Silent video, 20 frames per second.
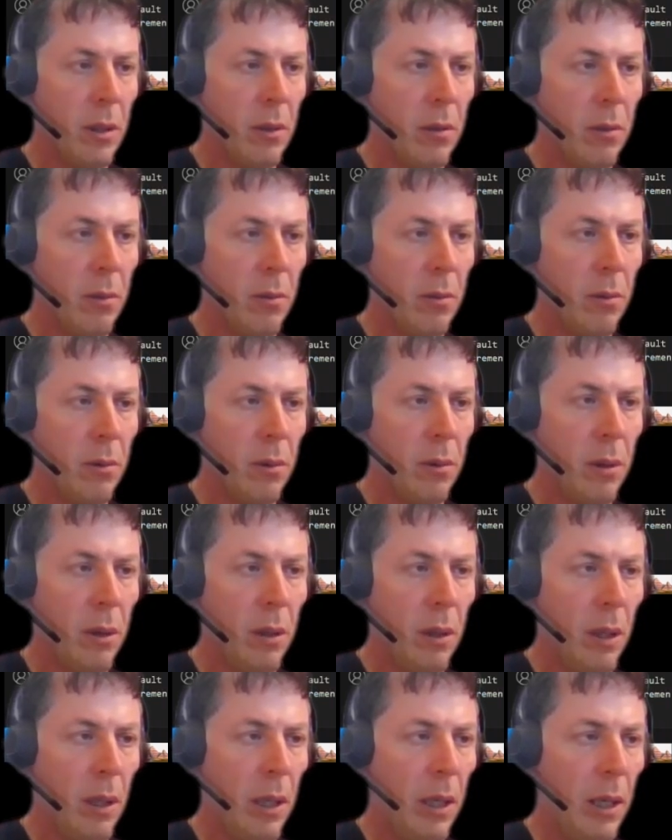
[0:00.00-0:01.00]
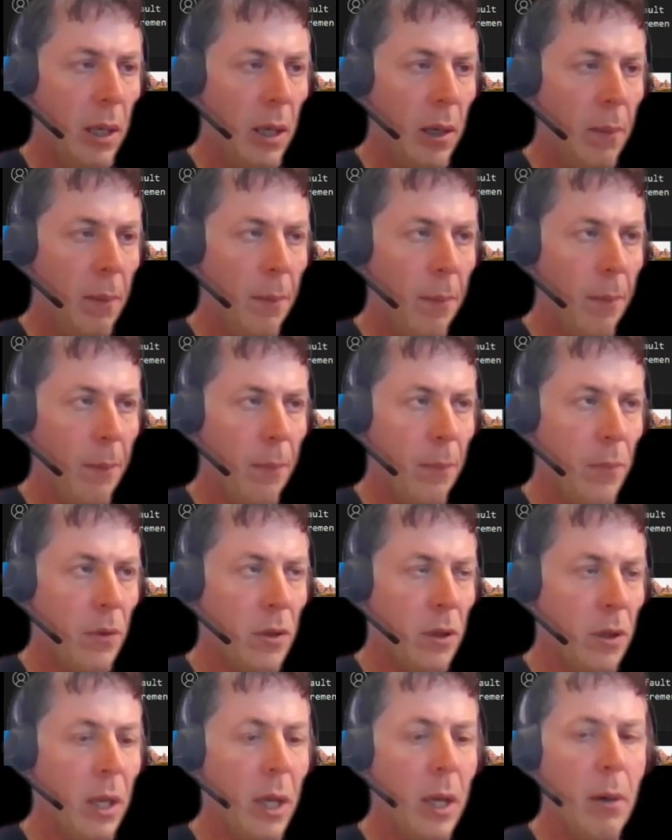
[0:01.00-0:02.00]
our
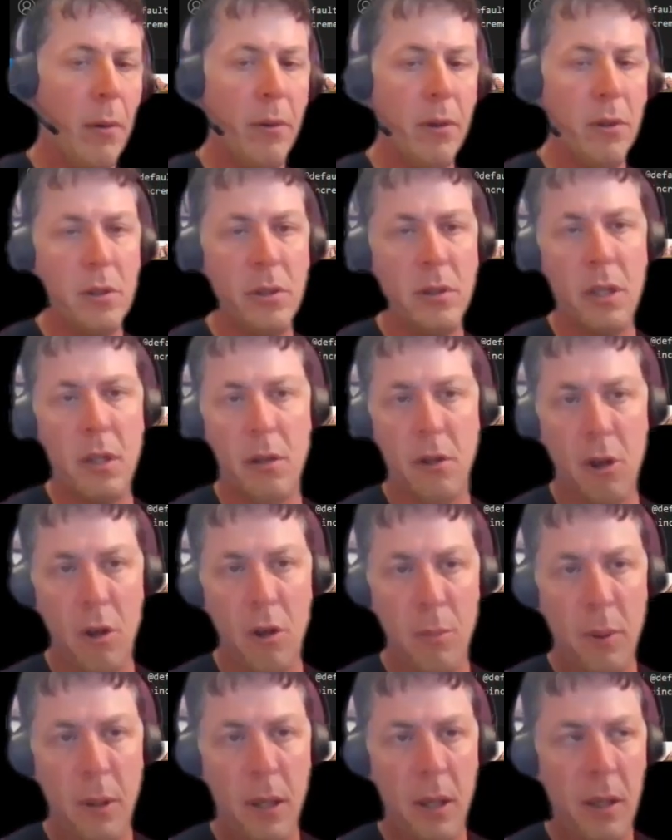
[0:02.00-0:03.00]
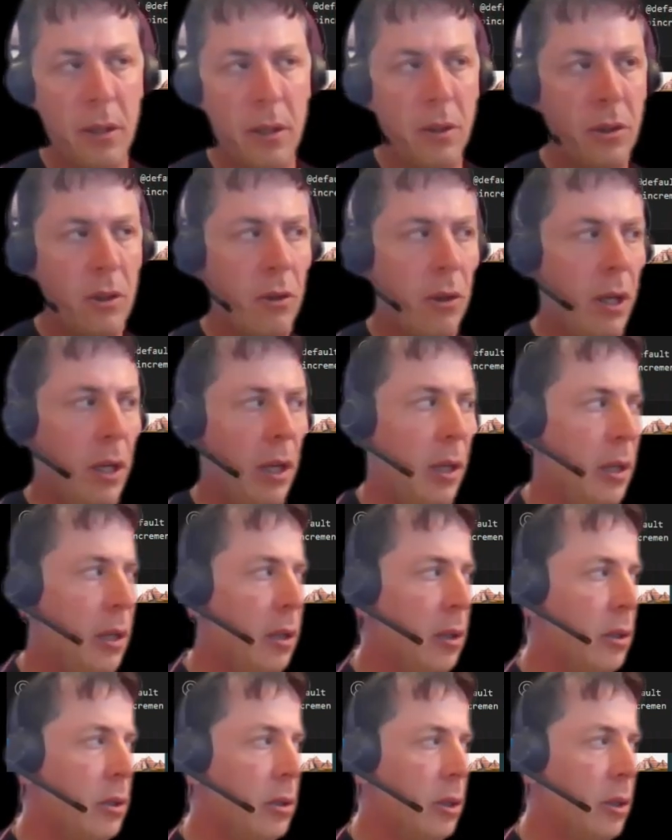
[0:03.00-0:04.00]
so now this is our Copilot screen
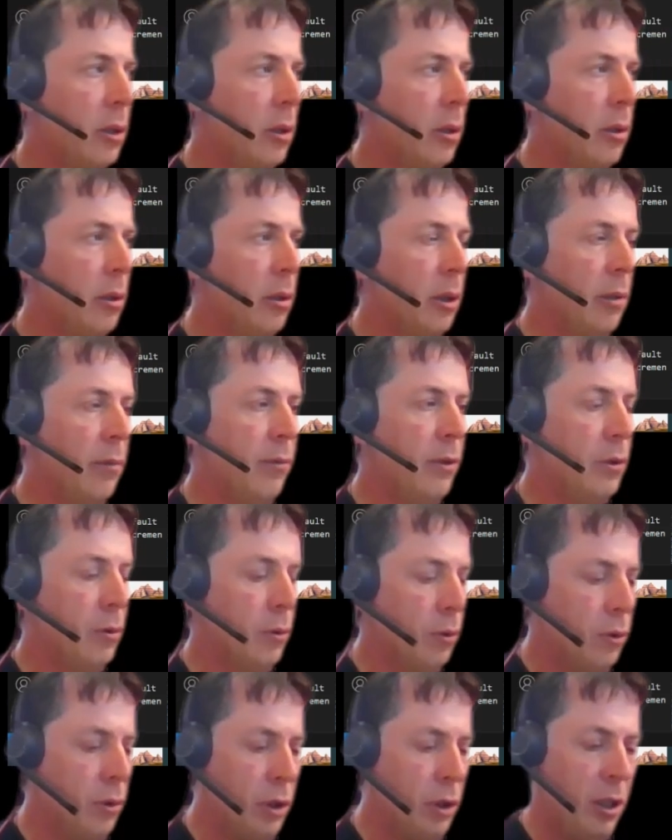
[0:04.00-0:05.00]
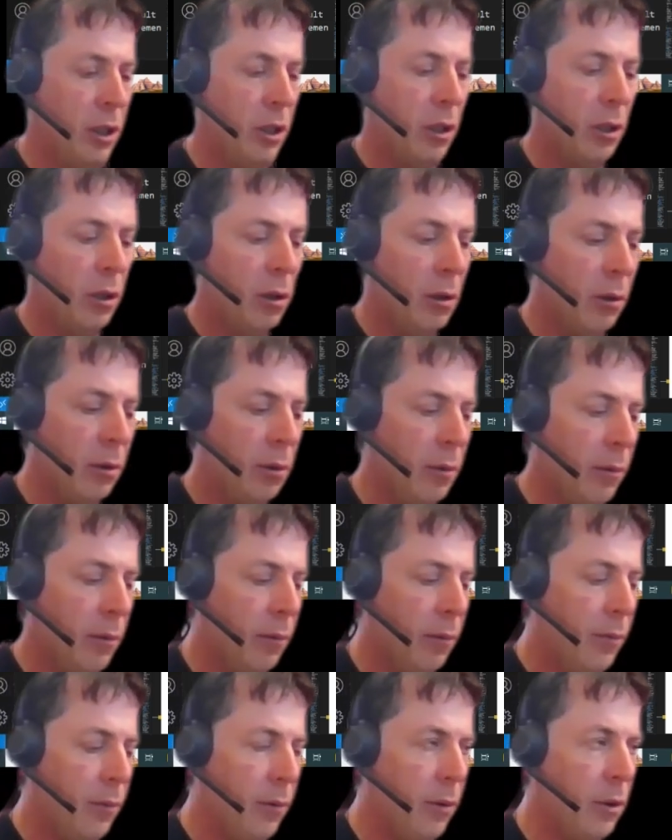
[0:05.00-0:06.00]
here. So in Visual Studio,
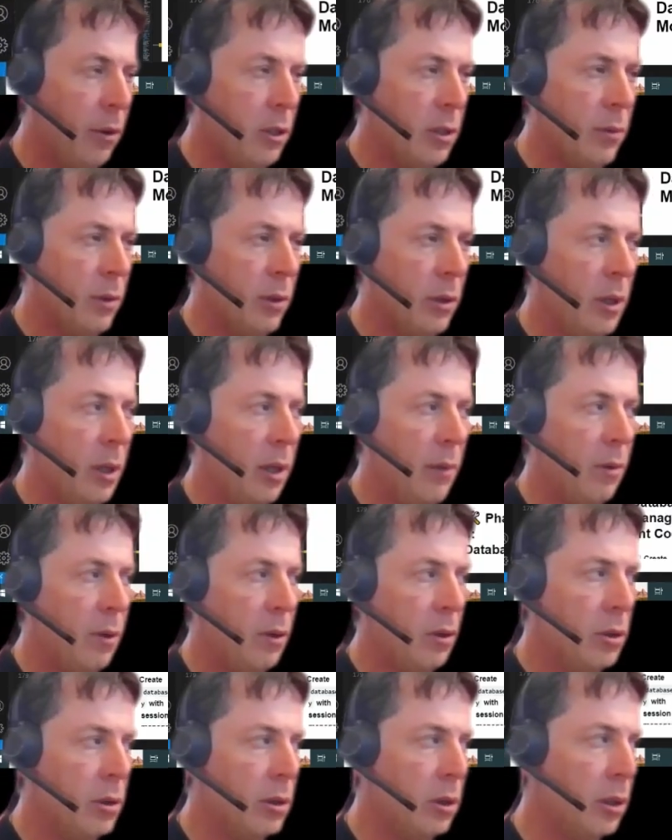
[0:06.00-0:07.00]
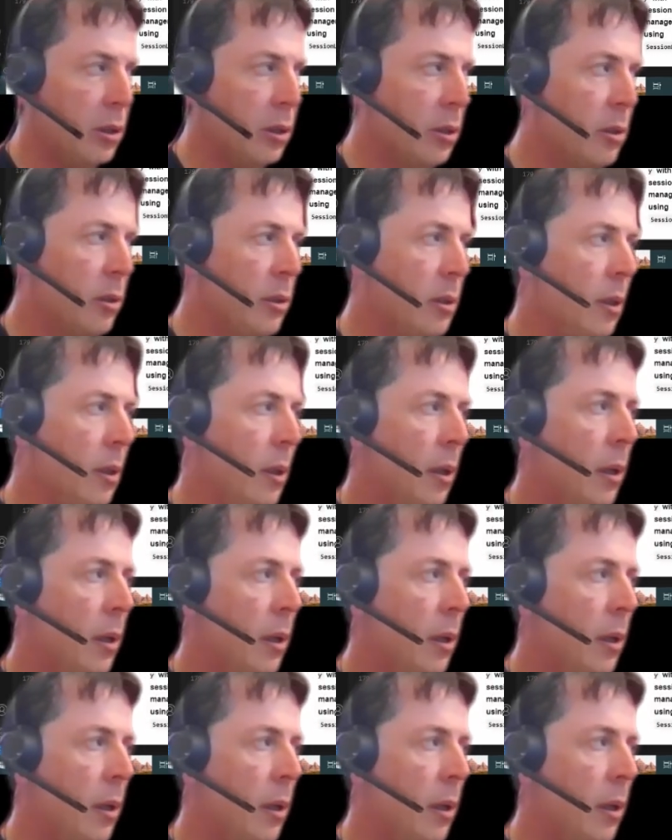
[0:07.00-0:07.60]
for those of you that haven't used this,